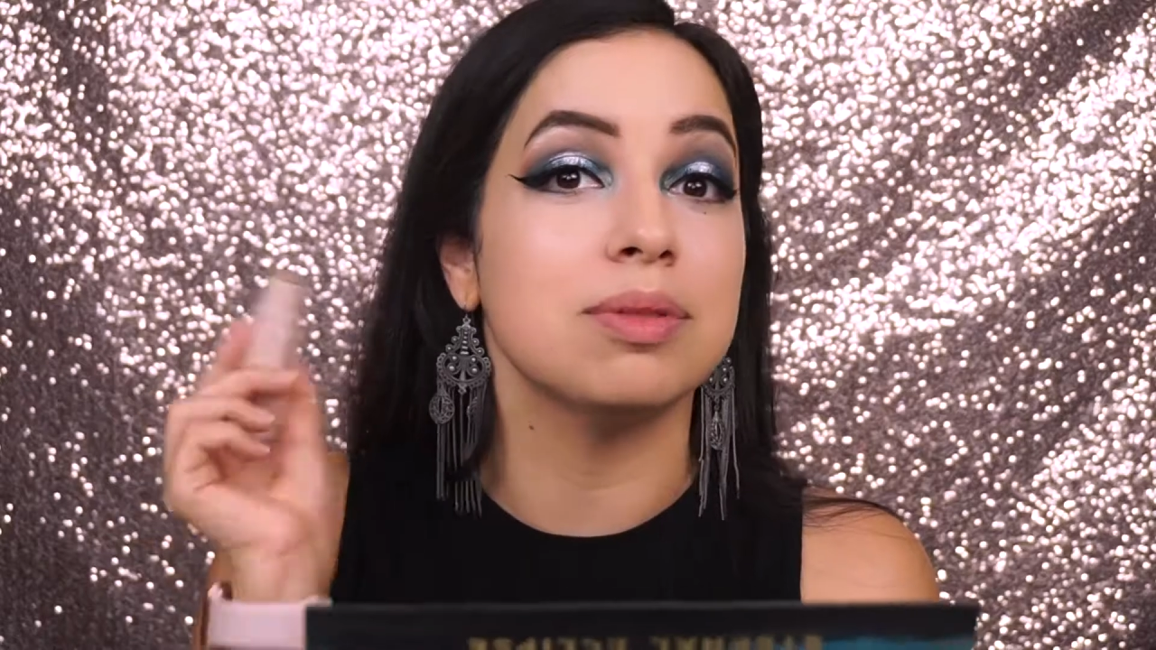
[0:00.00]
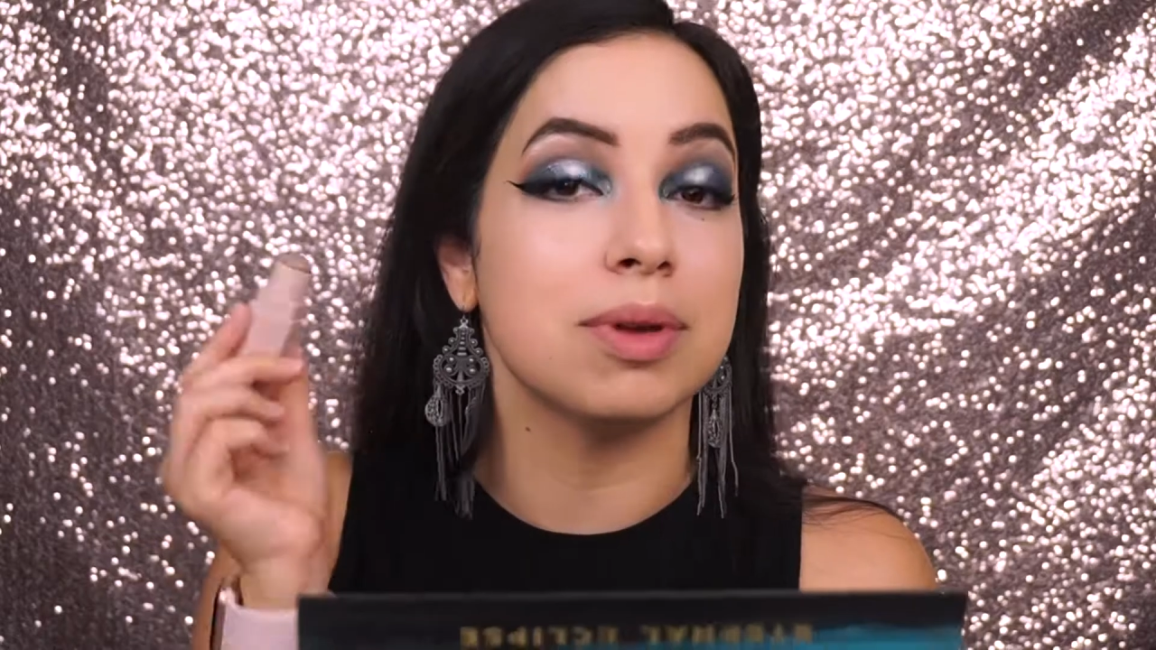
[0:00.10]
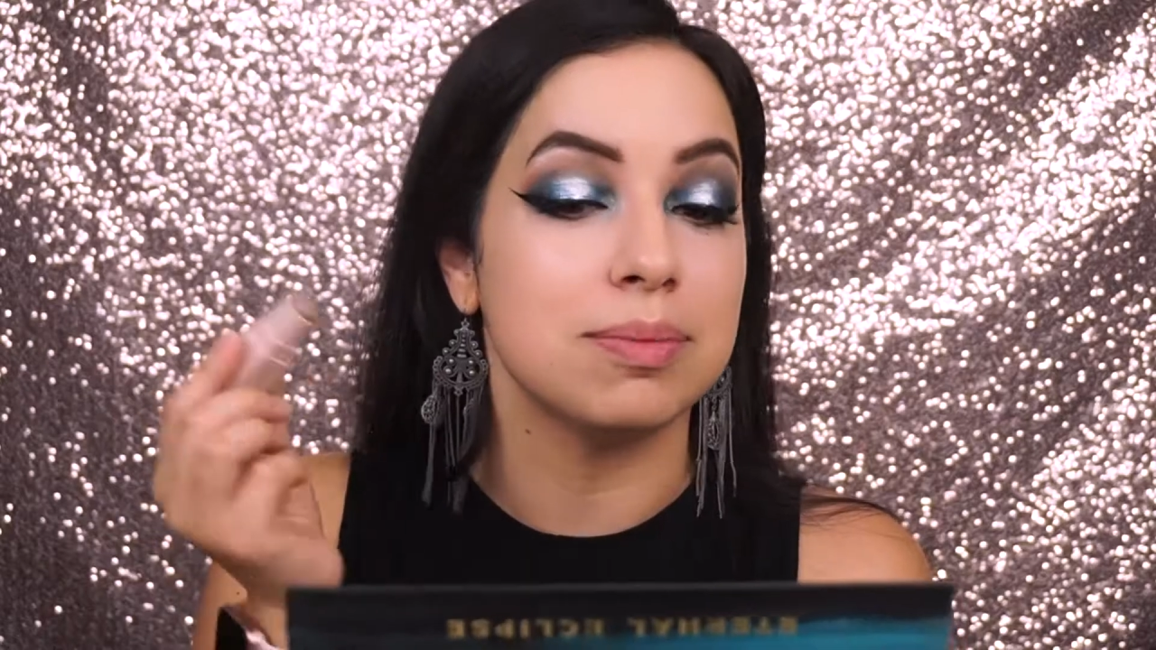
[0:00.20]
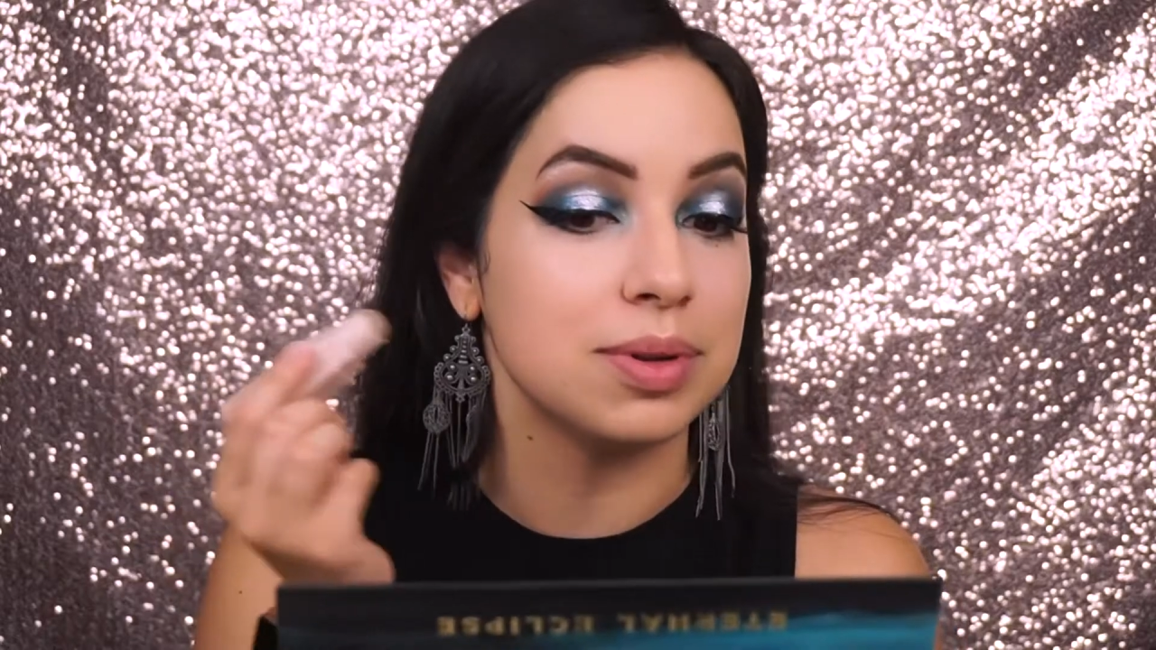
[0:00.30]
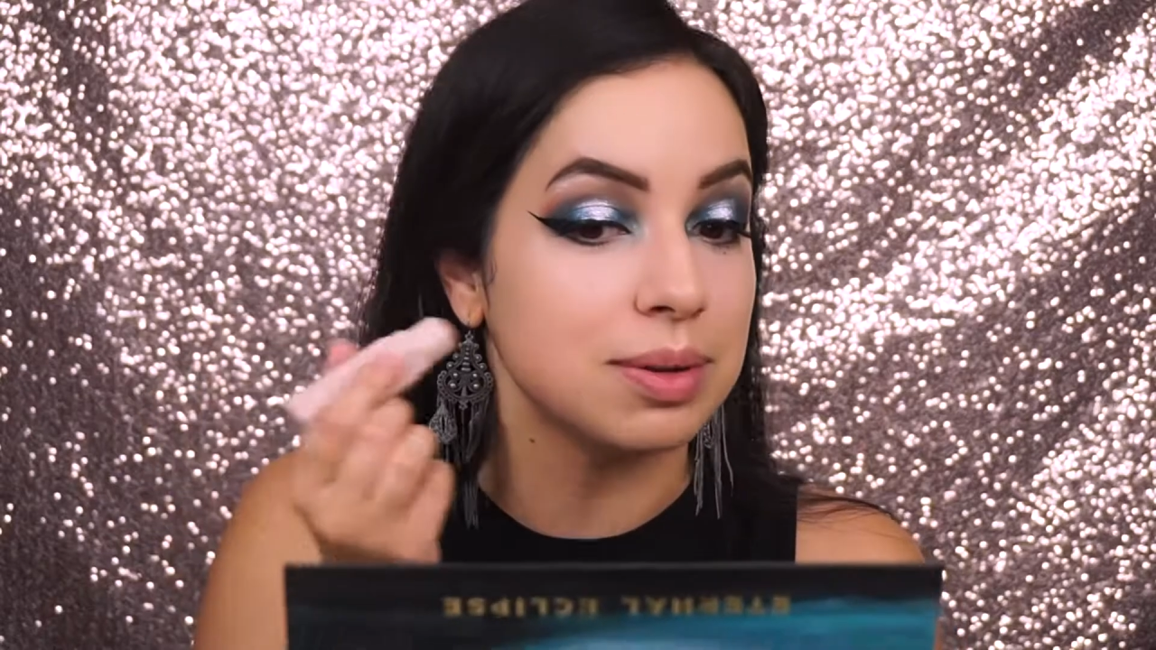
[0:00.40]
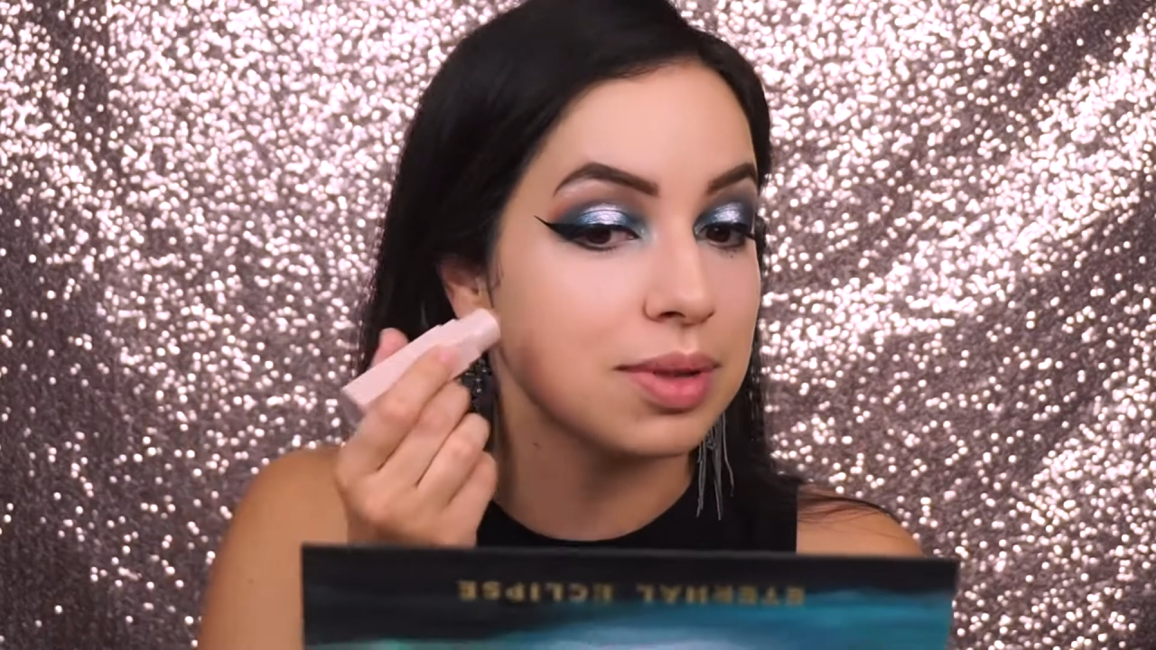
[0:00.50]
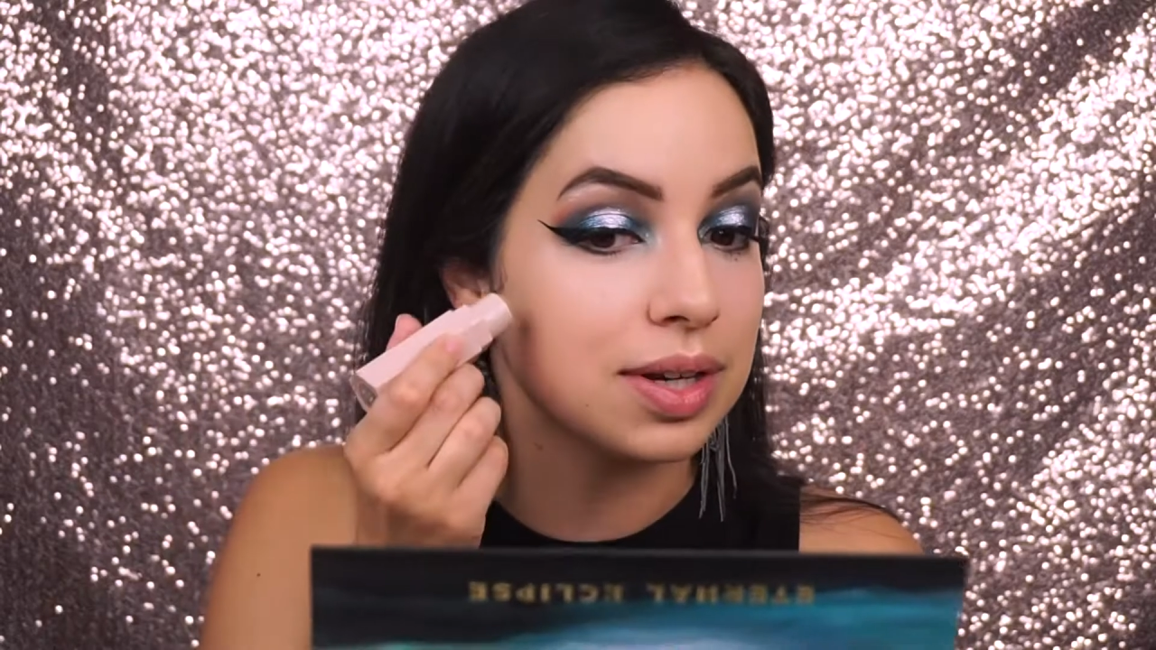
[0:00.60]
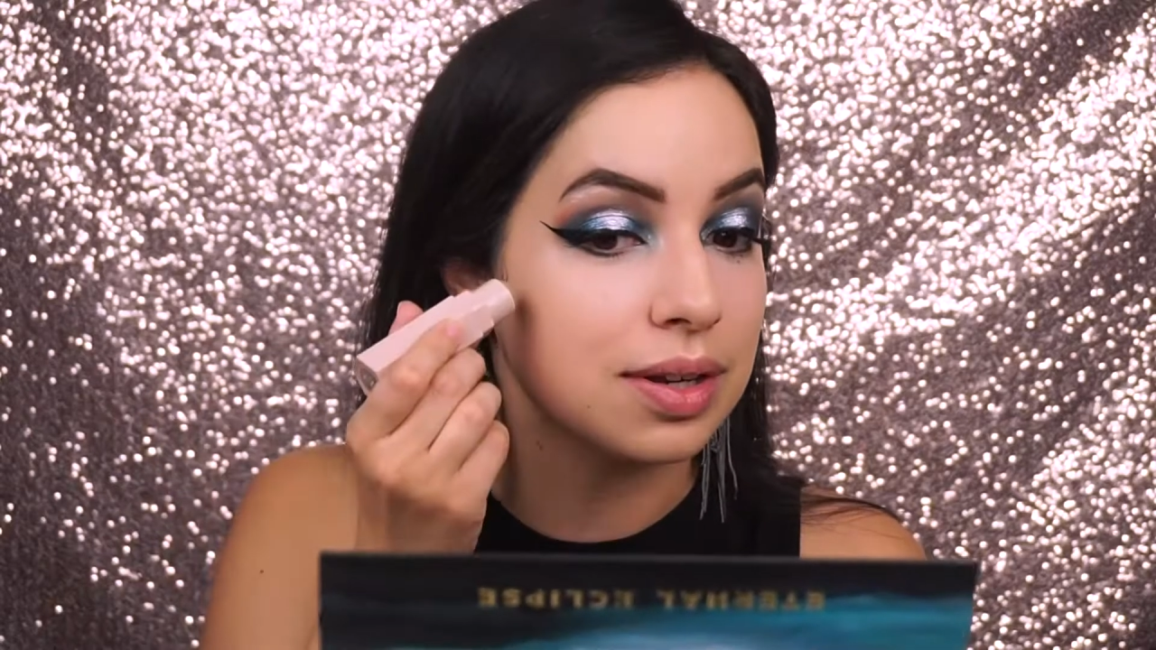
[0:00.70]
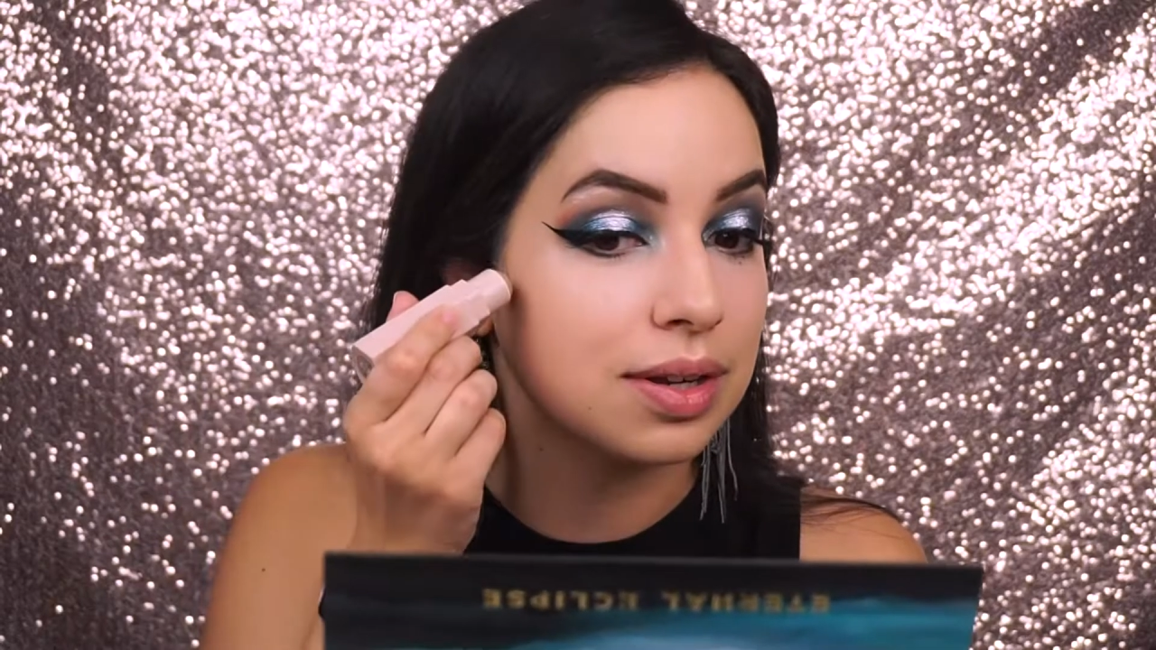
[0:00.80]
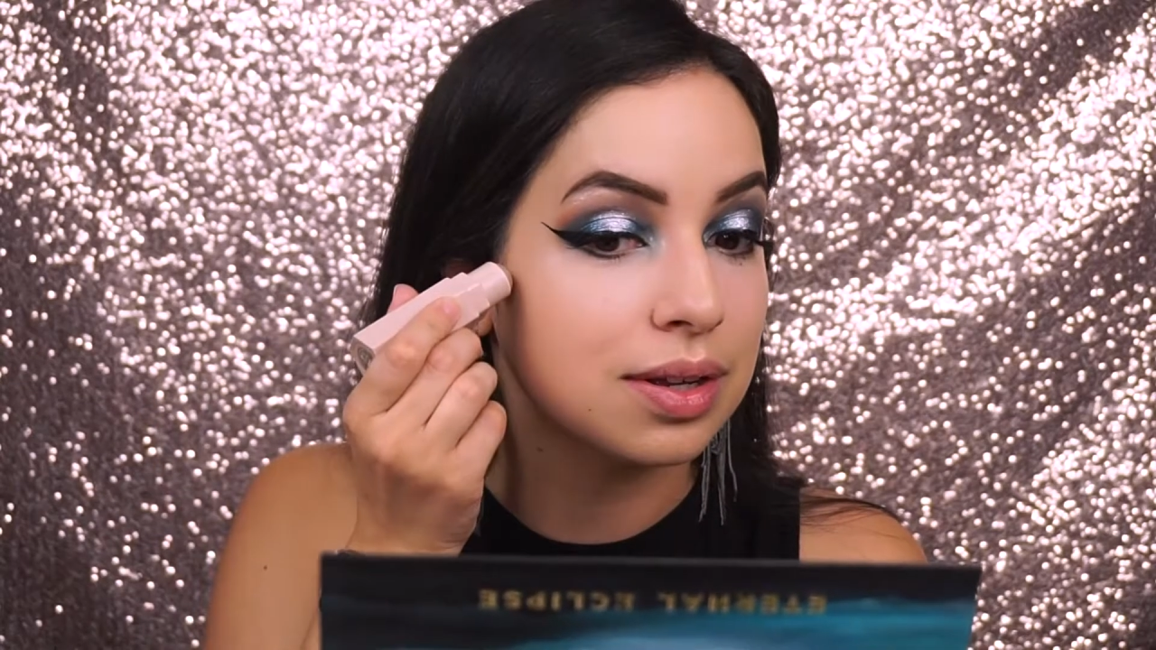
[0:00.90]
with my beauty
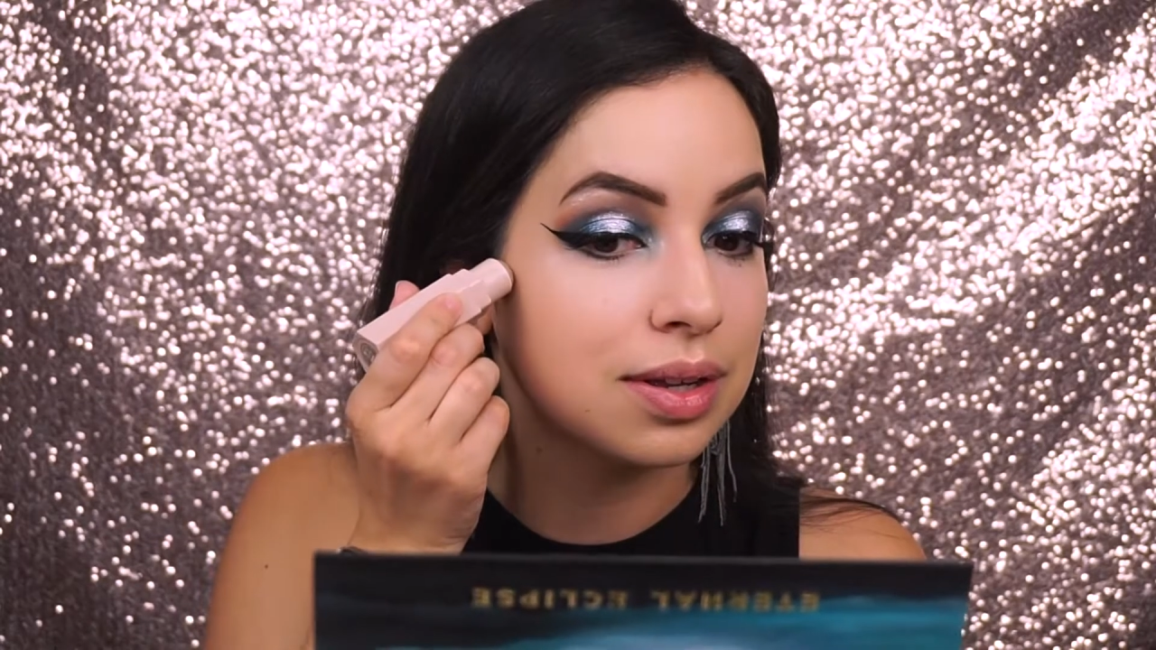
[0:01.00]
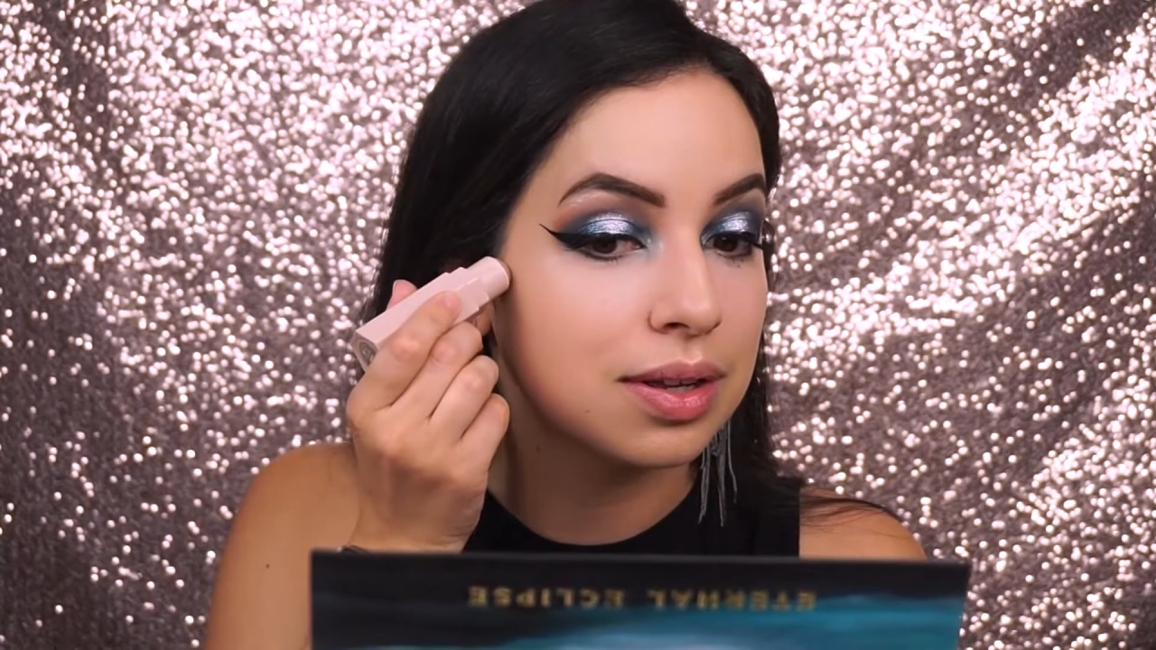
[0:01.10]
blender.